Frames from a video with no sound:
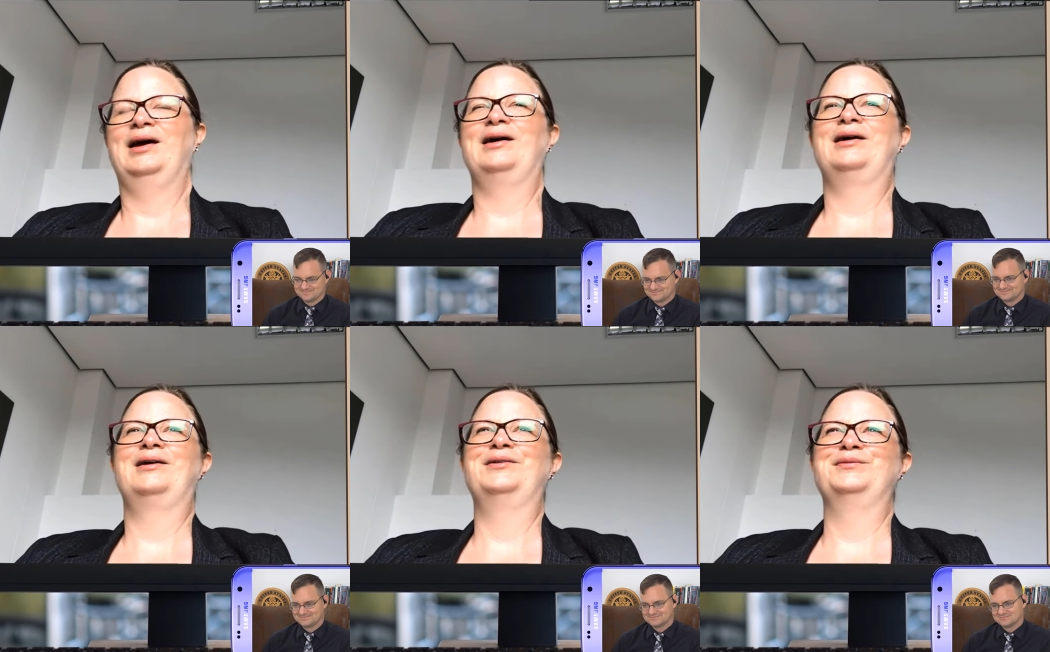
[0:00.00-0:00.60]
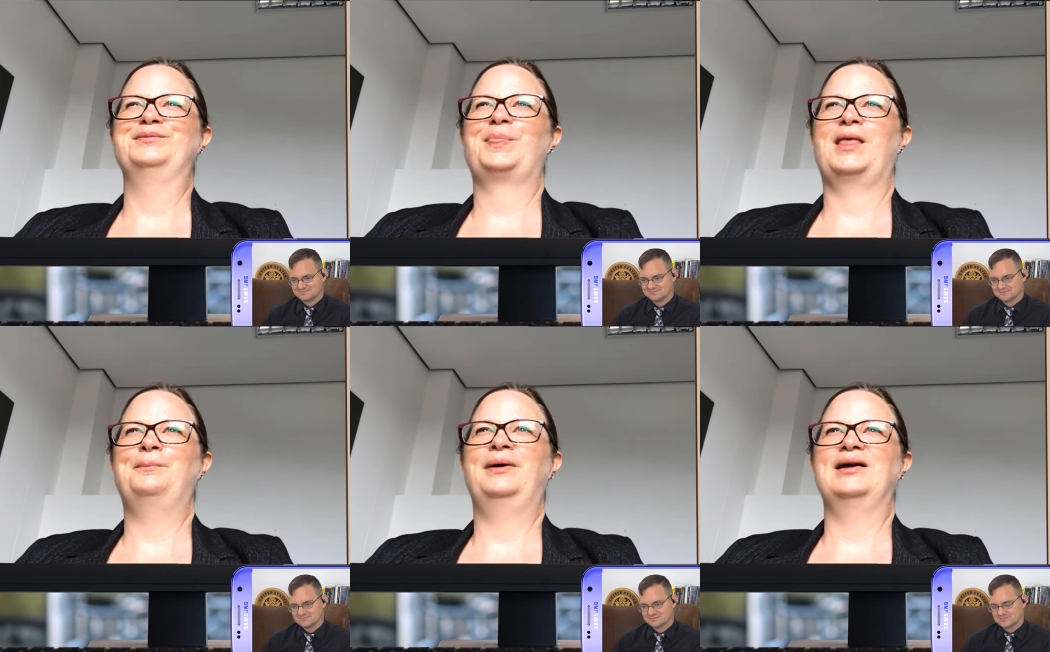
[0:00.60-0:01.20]
Speaker 1: Um,
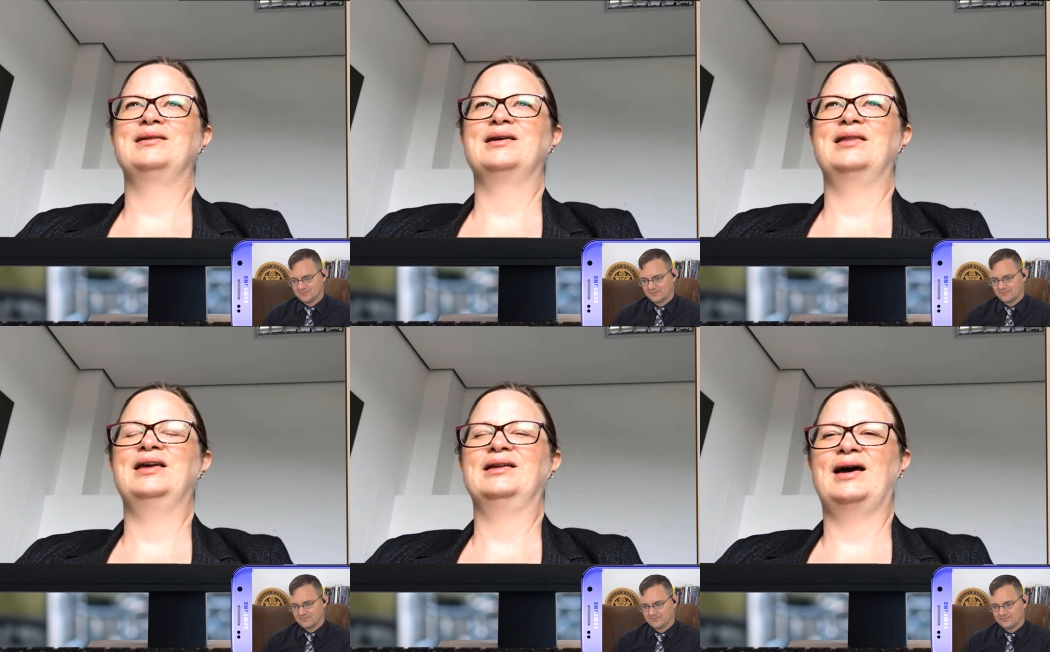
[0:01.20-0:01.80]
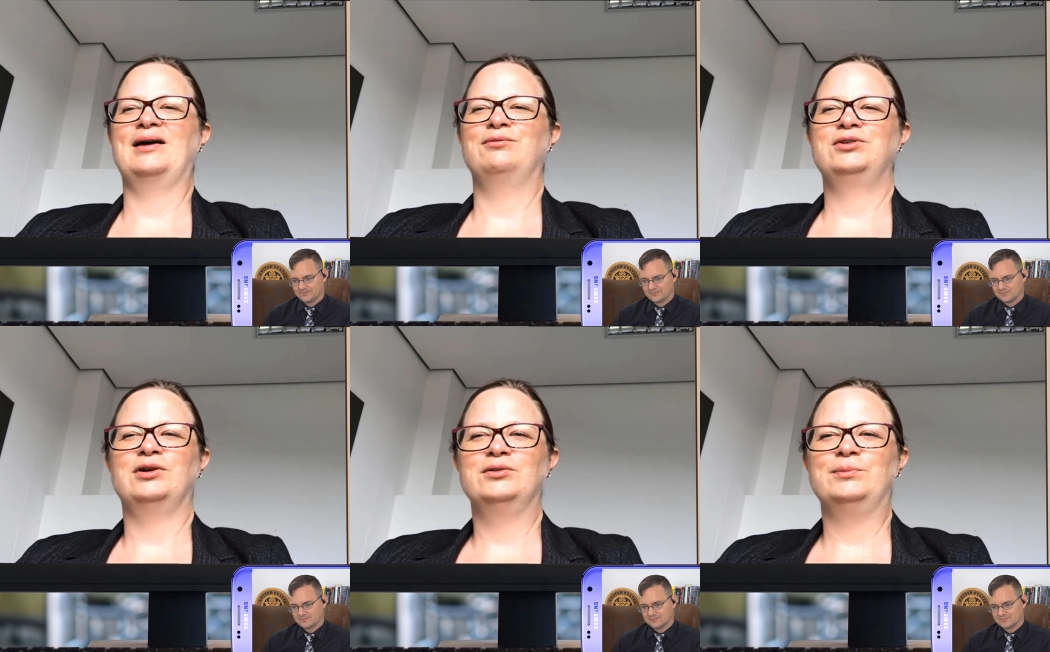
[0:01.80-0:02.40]
but I think that
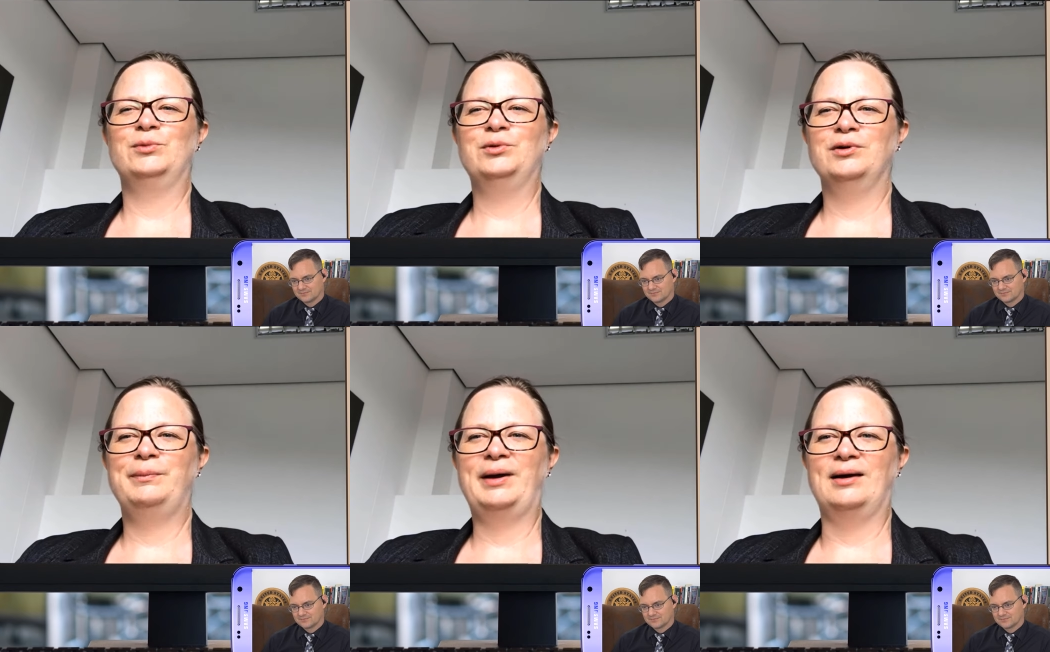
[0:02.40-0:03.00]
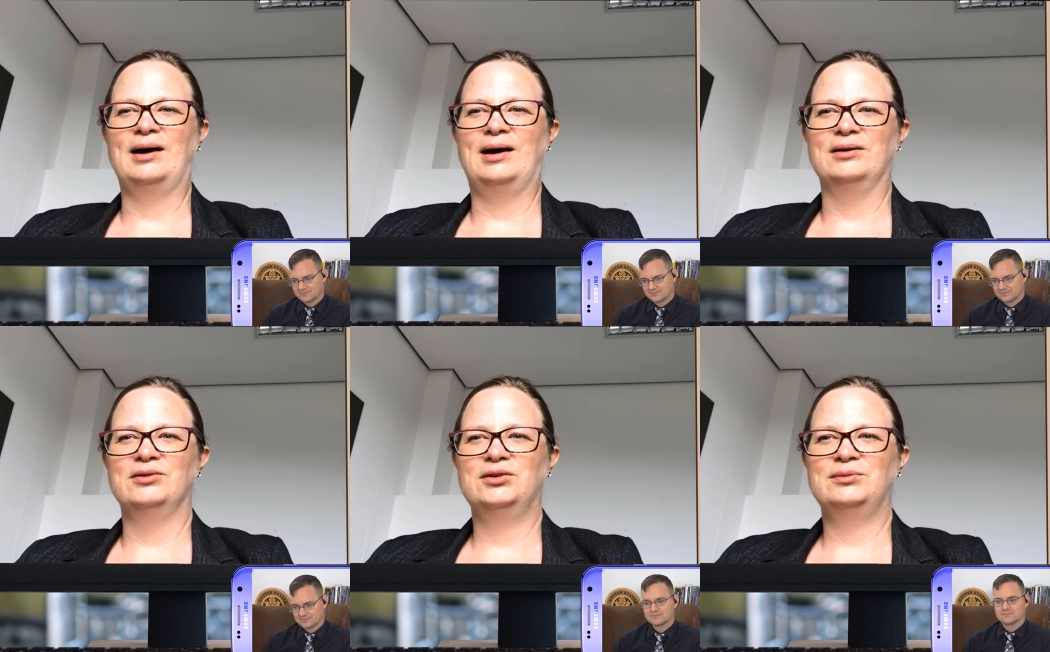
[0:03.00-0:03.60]
shows more about
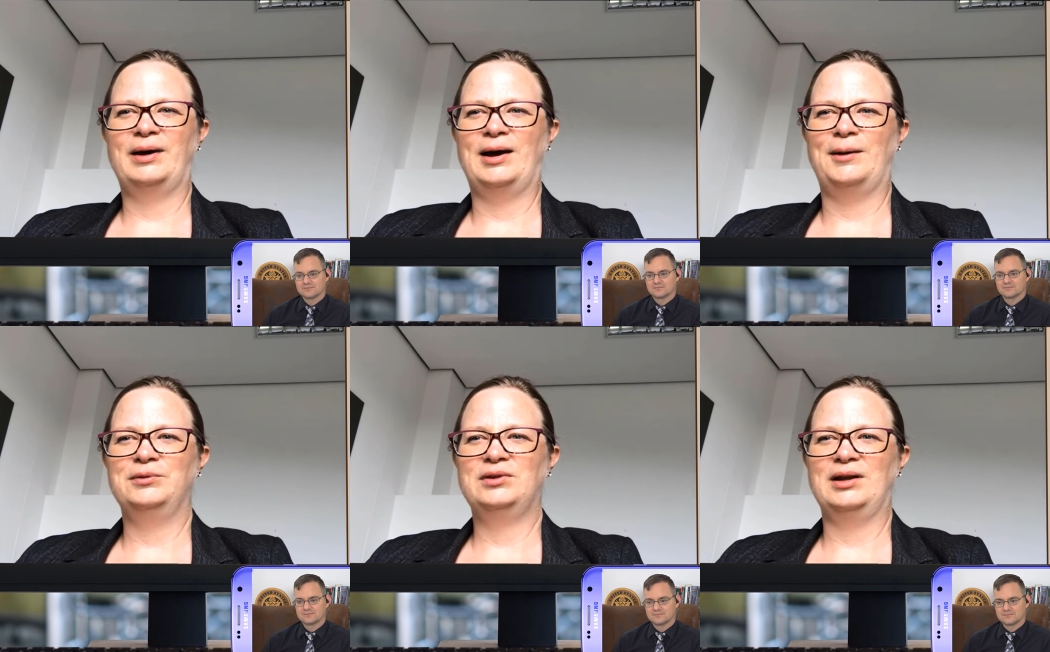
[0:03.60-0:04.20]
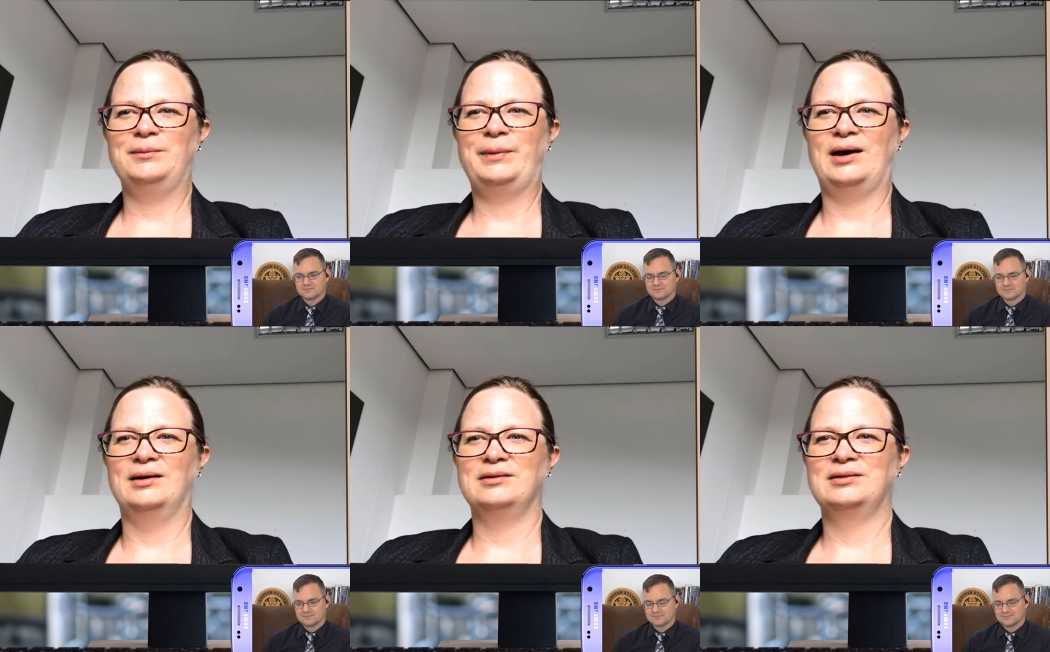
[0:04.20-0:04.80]
us perhaps than
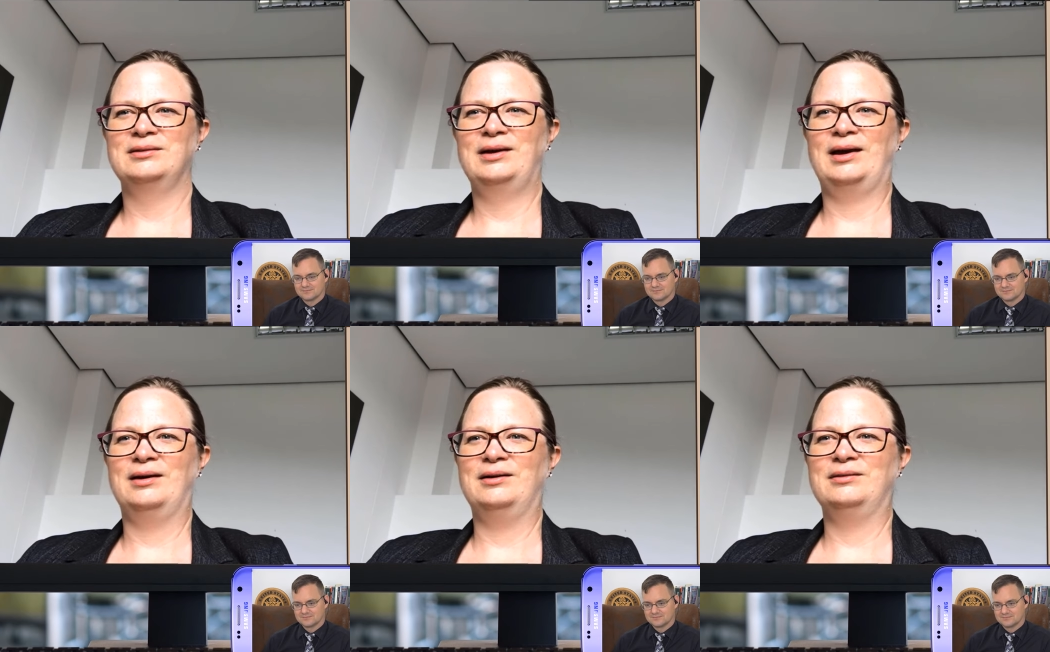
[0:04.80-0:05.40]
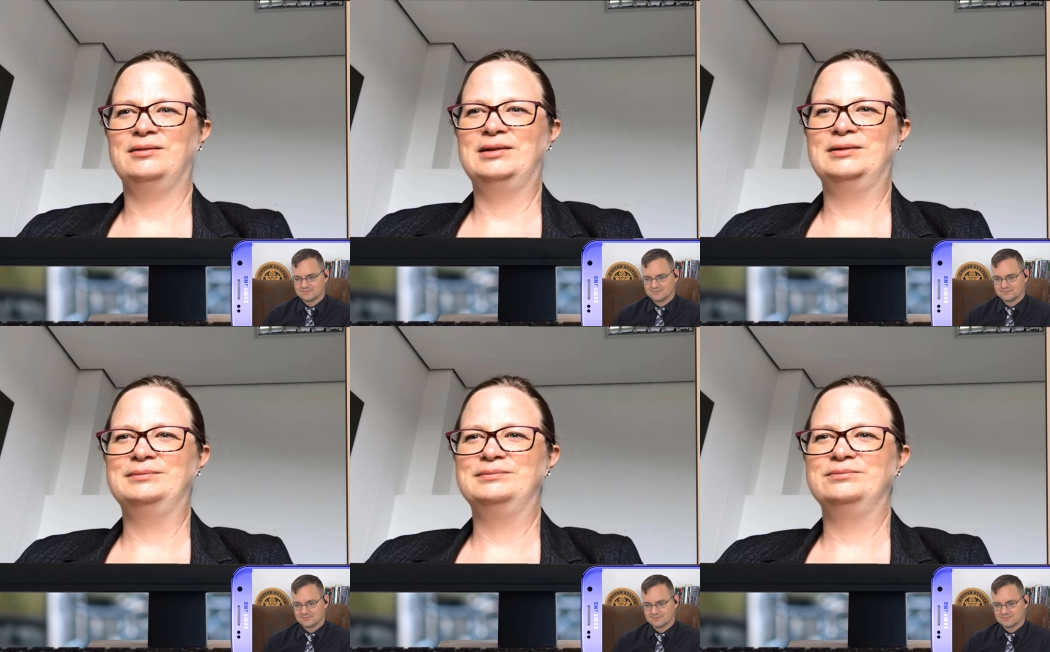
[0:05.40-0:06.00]
about our
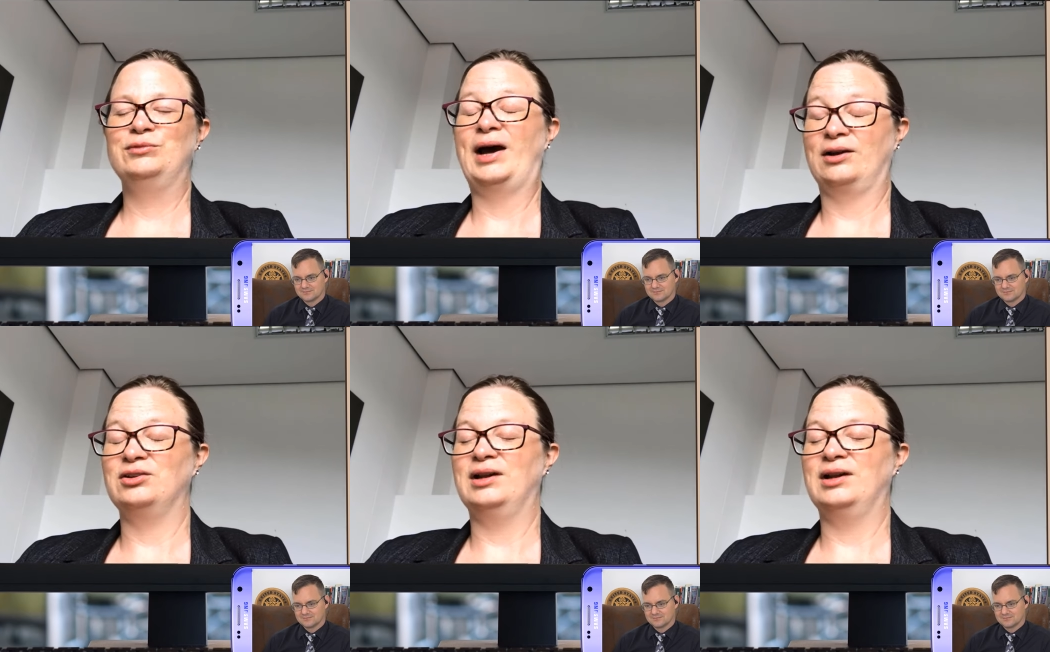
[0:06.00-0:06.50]
um, actual